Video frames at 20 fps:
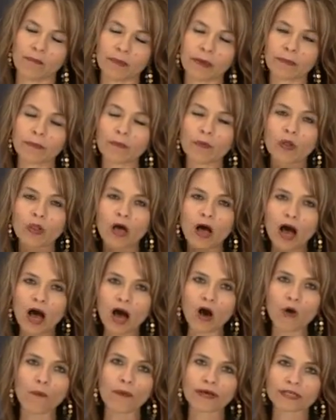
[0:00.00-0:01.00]
People will
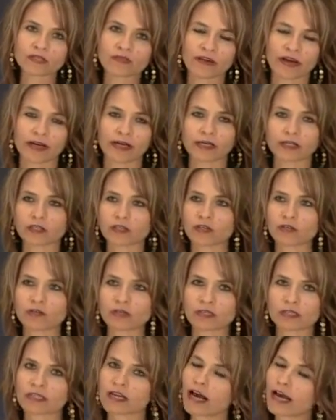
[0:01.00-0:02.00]
always find
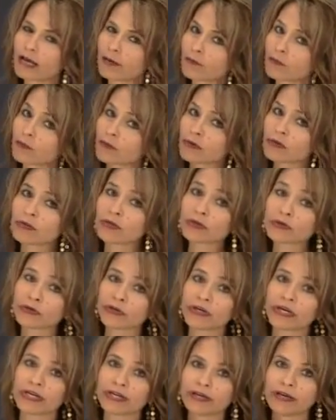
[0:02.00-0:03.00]
excuses, and I am really
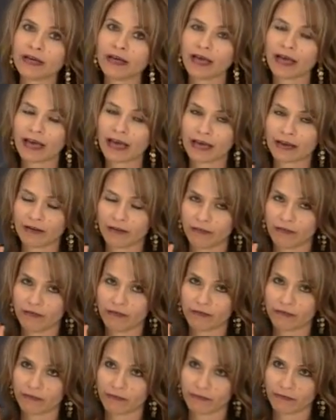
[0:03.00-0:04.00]
good at
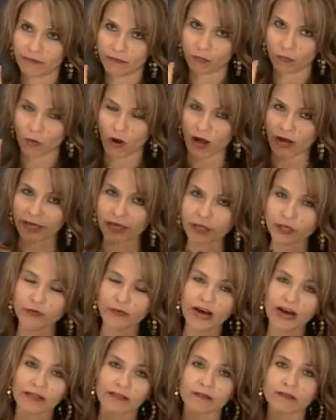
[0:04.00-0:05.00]
walking
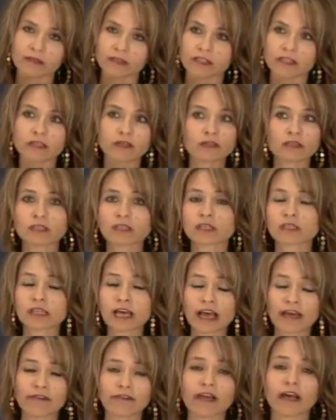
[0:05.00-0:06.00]
you out of those excuses because
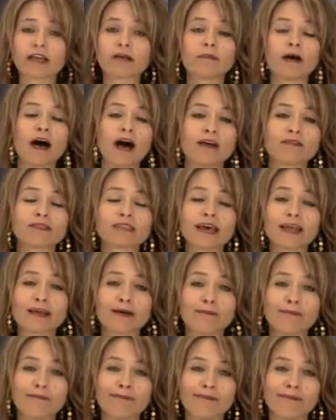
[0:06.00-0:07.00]
I've done them all. I've said
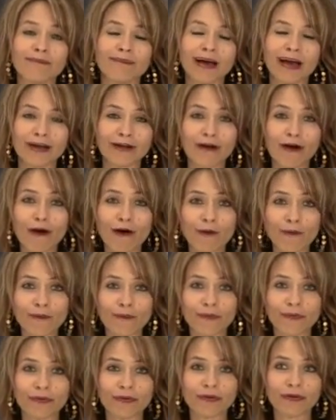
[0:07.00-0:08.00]
them. I
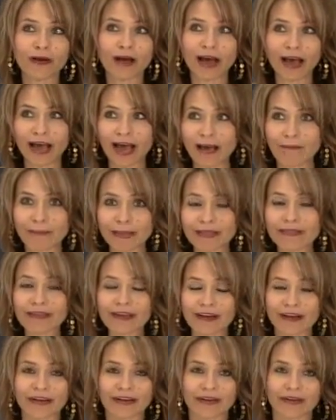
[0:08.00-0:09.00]
know. I- I've been
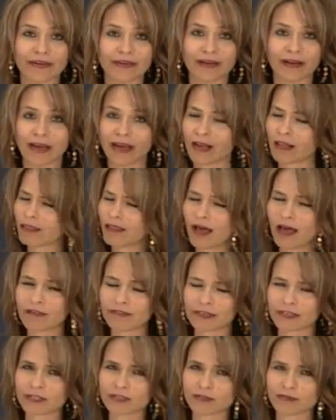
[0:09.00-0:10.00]
there. I had a lot
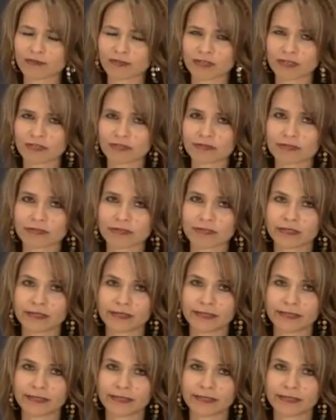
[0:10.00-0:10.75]
of excuses.